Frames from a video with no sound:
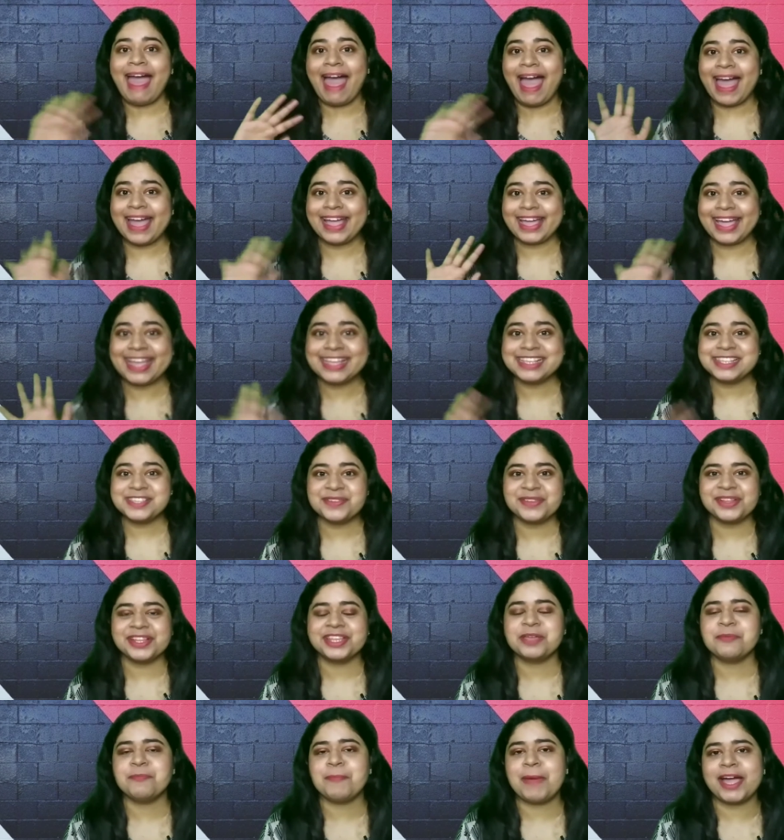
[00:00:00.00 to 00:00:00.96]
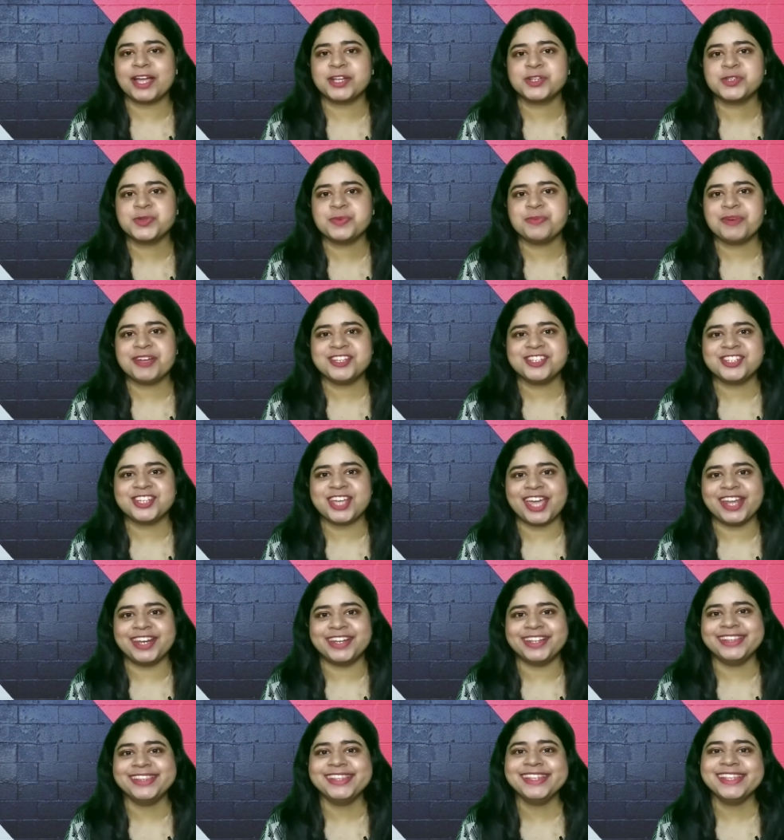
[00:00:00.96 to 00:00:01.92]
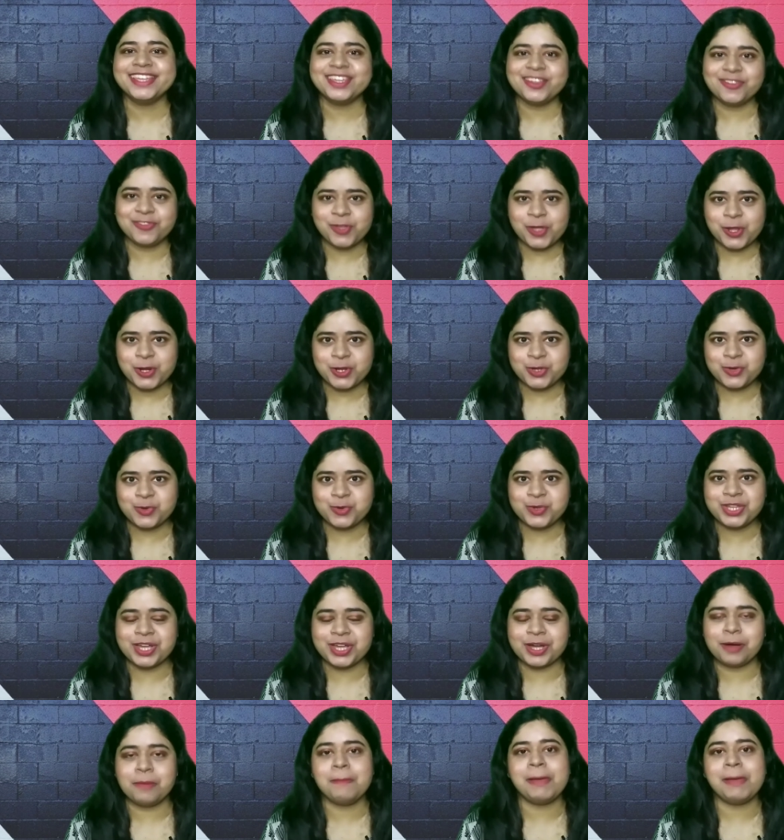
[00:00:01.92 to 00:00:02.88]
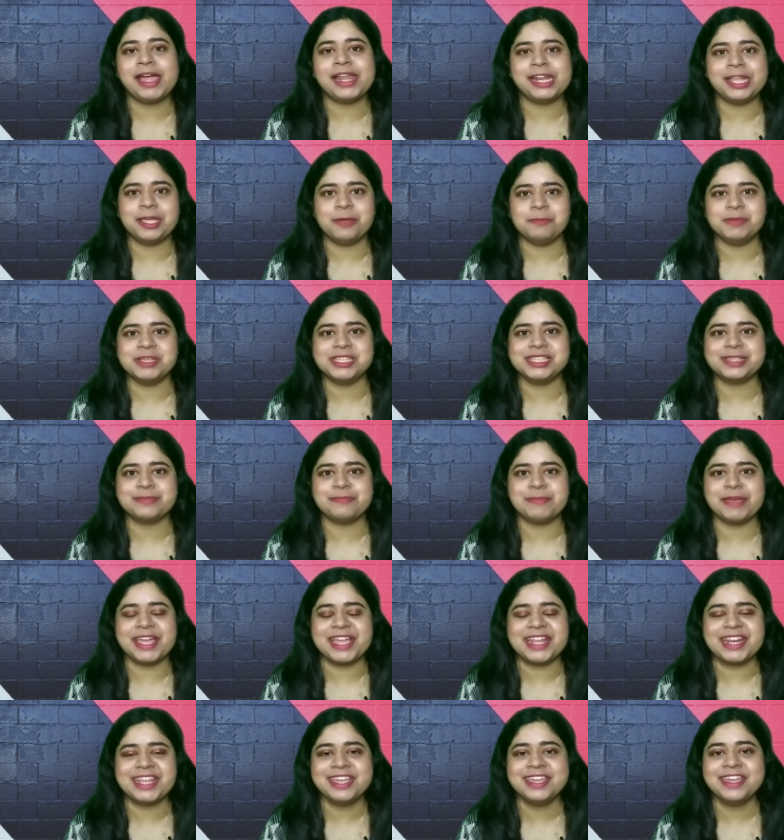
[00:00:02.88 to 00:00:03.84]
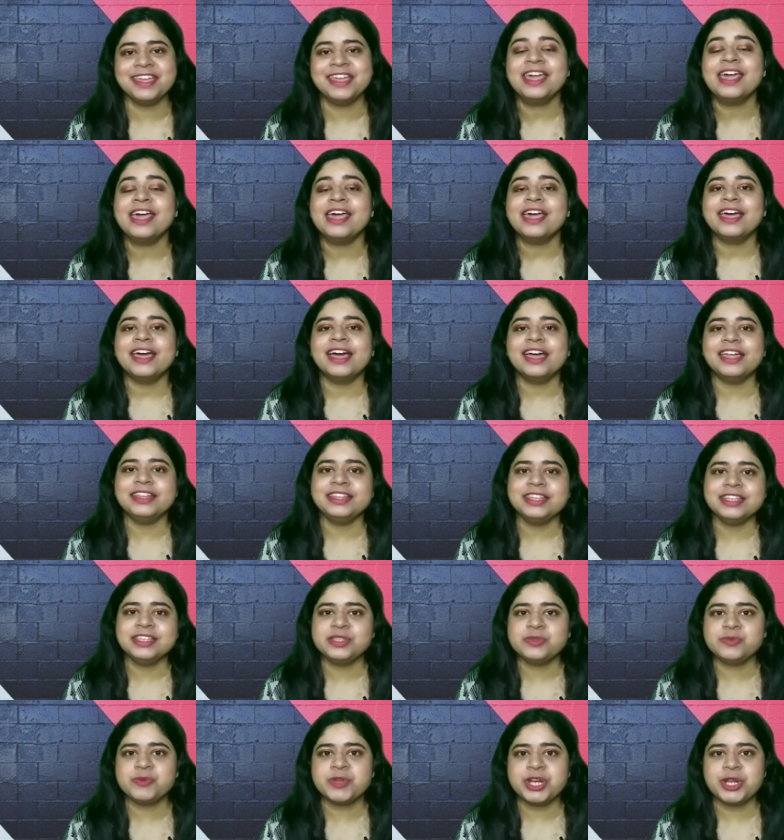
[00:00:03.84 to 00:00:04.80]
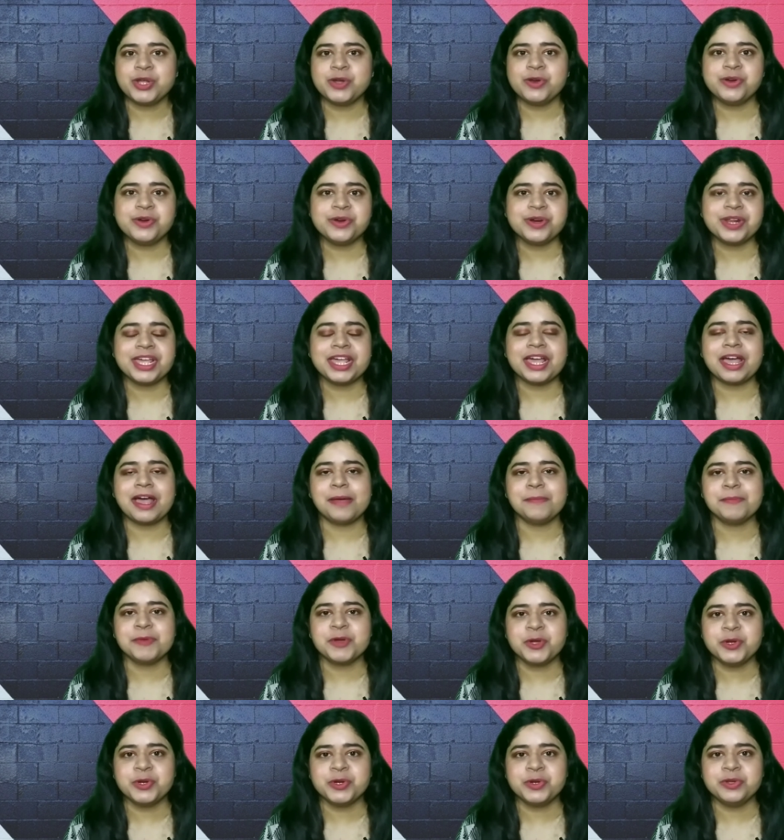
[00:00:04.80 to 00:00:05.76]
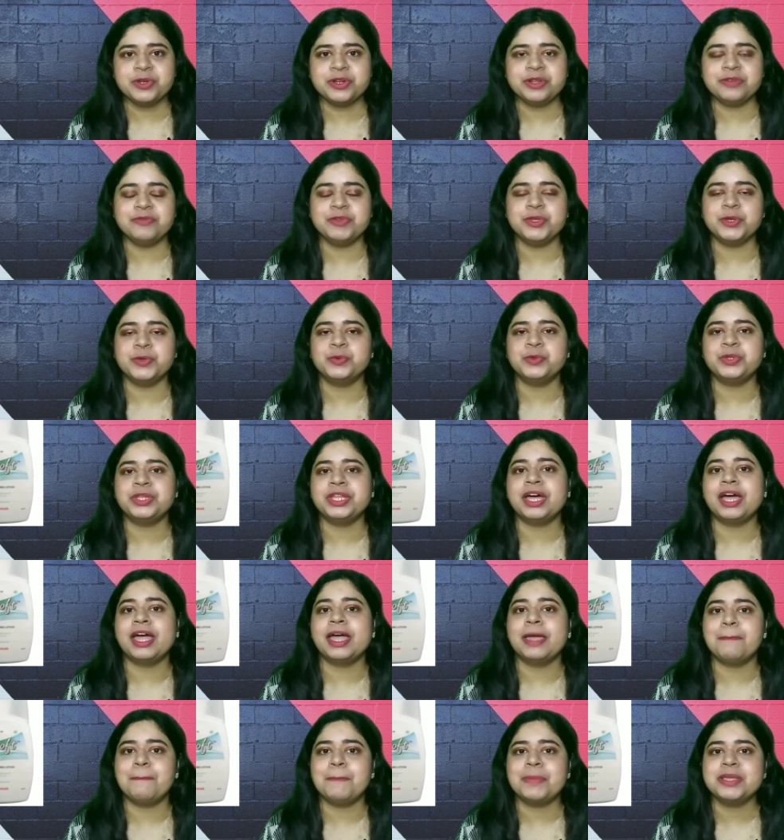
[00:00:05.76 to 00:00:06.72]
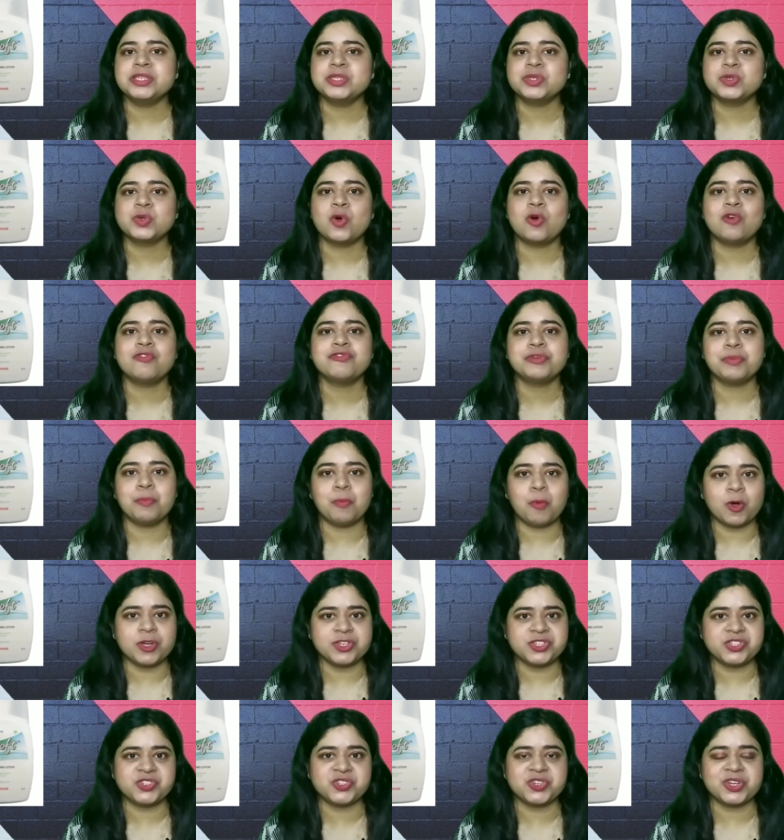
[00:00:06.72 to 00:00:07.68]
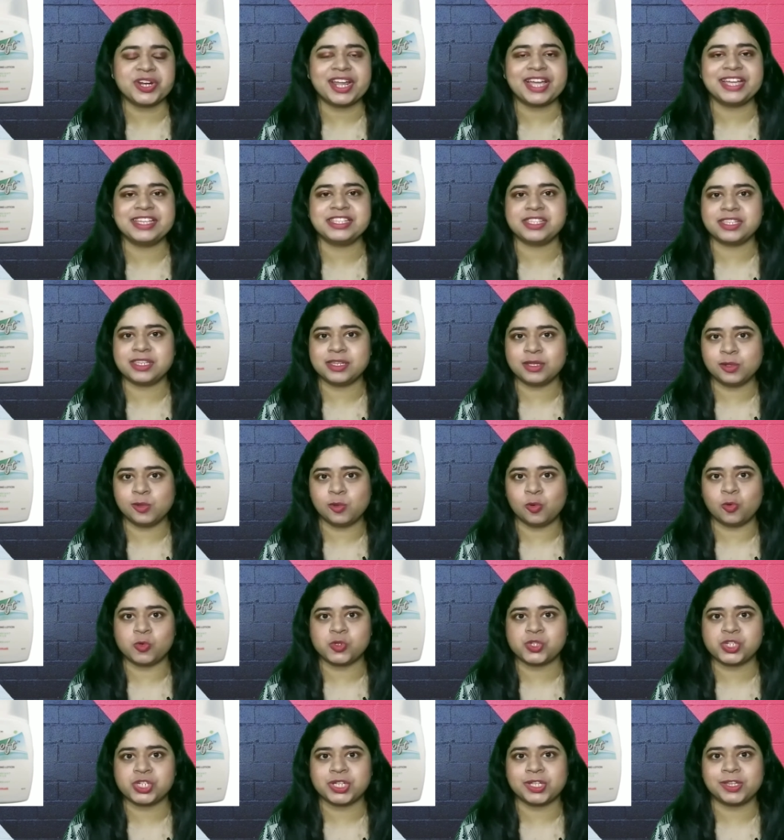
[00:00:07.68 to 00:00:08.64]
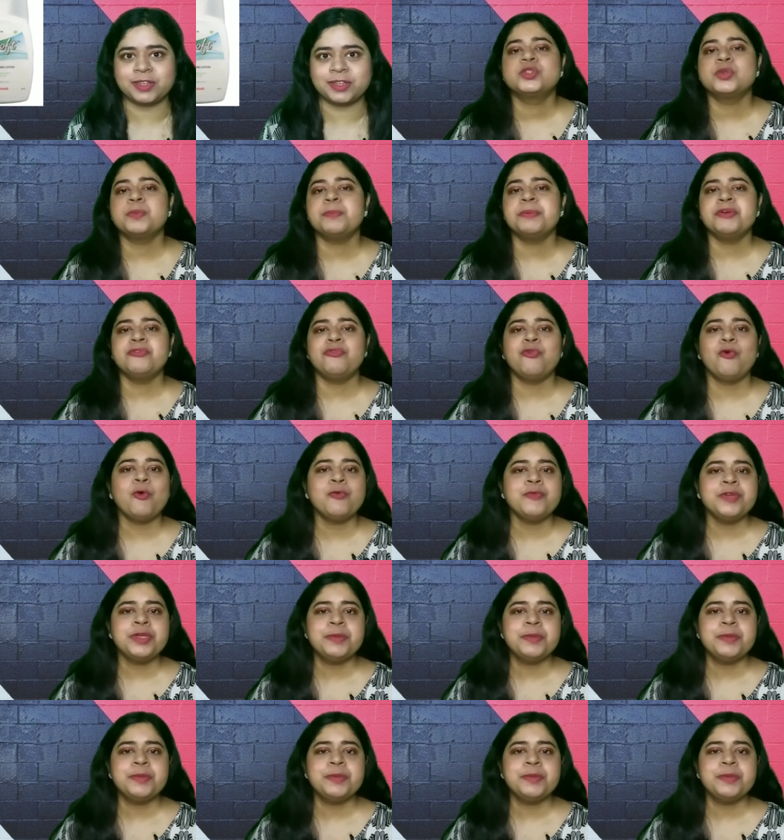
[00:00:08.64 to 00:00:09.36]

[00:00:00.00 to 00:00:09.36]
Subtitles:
Hi guys, welcome back to my channel. If you're new here, my name is Mary. In this video today, I'm going to review the Episoft Moisturizing Lotion. So before